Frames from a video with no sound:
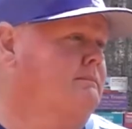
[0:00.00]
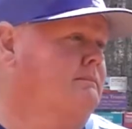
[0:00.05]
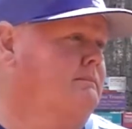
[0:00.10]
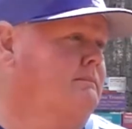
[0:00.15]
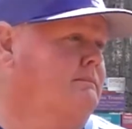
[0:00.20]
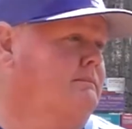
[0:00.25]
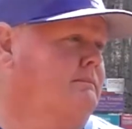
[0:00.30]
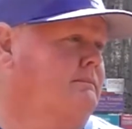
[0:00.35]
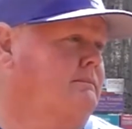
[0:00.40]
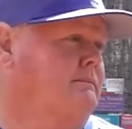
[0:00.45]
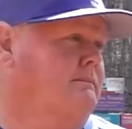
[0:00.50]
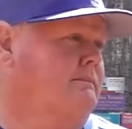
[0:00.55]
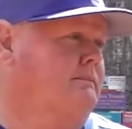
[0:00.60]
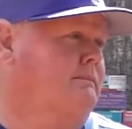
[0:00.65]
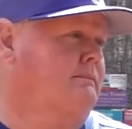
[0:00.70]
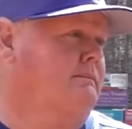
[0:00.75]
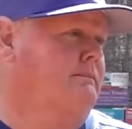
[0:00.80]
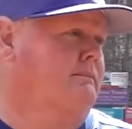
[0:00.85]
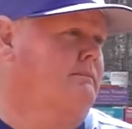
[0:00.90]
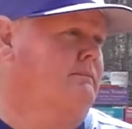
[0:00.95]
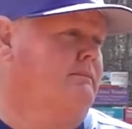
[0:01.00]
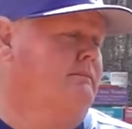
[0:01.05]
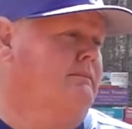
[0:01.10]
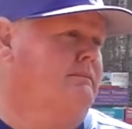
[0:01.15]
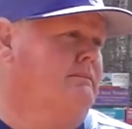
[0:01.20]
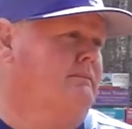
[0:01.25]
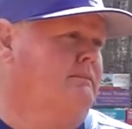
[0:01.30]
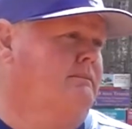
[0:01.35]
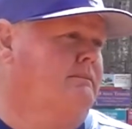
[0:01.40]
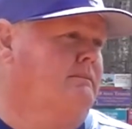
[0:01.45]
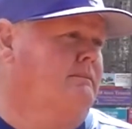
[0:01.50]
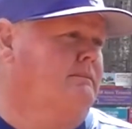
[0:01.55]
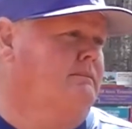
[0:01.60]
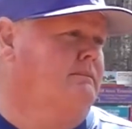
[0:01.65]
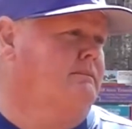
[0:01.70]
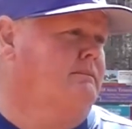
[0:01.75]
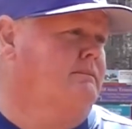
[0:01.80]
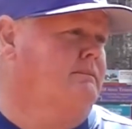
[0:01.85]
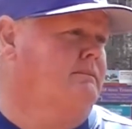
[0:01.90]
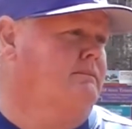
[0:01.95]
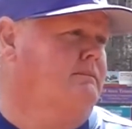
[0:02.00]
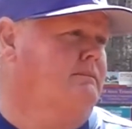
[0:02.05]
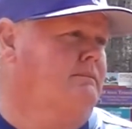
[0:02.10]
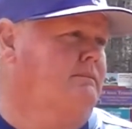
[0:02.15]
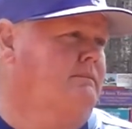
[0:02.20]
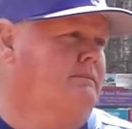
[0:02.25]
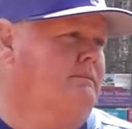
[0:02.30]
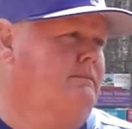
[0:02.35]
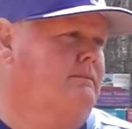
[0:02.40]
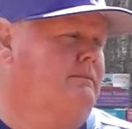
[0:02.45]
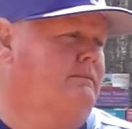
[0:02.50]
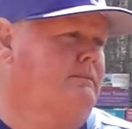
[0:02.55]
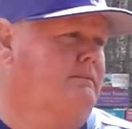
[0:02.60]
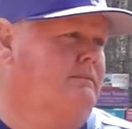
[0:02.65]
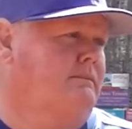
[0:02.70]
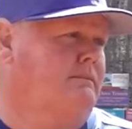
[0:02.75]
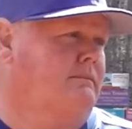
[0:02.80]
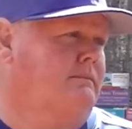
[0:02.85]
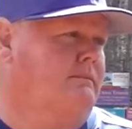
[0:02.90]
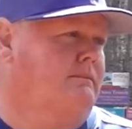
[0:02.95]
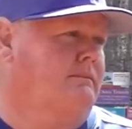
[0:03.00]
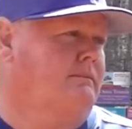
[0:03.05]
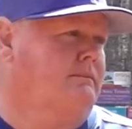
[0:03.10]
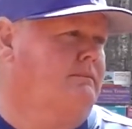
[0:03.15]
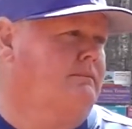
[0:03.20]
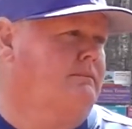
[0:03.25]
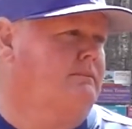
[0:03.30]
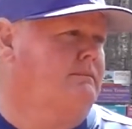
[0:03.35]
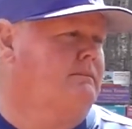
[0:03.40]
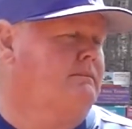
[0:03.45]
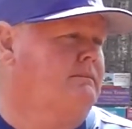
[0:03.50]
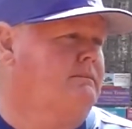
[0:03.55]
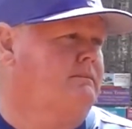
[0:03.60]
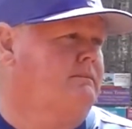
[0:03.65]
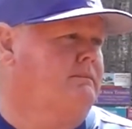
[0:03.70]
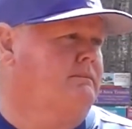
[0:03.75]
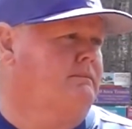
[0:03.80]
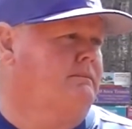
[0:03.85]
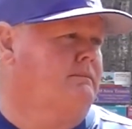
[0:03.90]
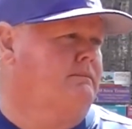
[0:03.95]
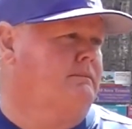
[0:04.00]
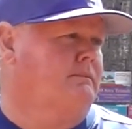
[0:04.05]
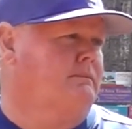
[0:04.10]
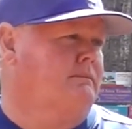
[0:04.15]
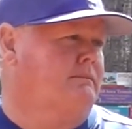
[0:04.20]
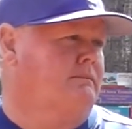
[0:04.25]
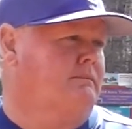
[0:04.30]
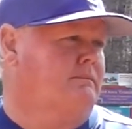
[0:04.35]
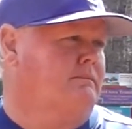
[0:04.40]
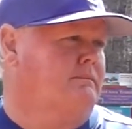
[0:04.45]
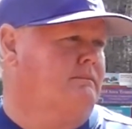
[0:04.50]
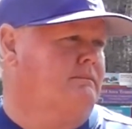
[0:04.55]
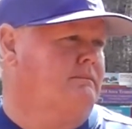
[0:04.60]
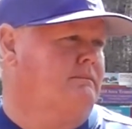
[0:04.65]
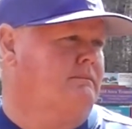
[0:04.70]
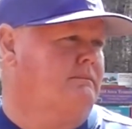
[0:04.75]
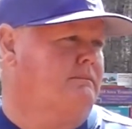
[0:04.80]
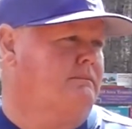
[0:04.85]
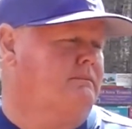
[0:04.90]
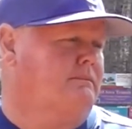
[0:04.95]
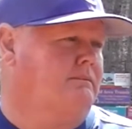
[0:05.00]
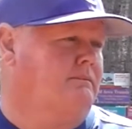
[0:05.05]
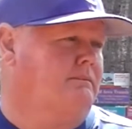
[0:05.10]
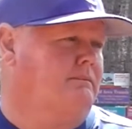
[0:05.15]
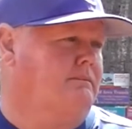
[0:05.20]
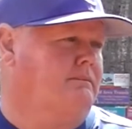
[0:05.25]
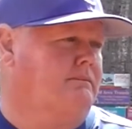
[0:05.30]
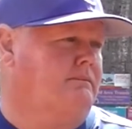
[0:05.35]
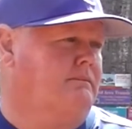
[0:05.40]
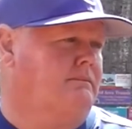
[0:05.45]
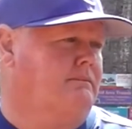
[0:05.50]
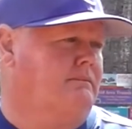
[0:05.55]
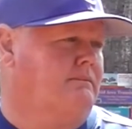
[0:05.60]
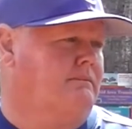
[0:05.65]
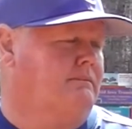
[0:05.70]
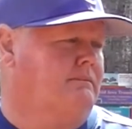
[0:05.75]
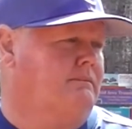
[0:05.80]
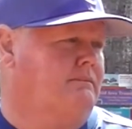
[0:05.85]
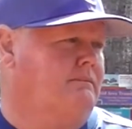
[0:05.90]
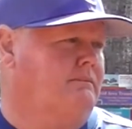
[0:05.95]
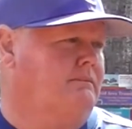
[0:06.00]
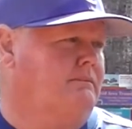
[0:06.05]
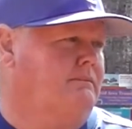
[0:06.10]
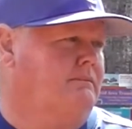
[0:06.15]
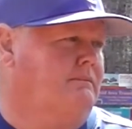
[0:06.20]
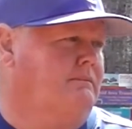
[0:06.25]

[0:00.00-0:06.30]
No words are spoken by the person on screen.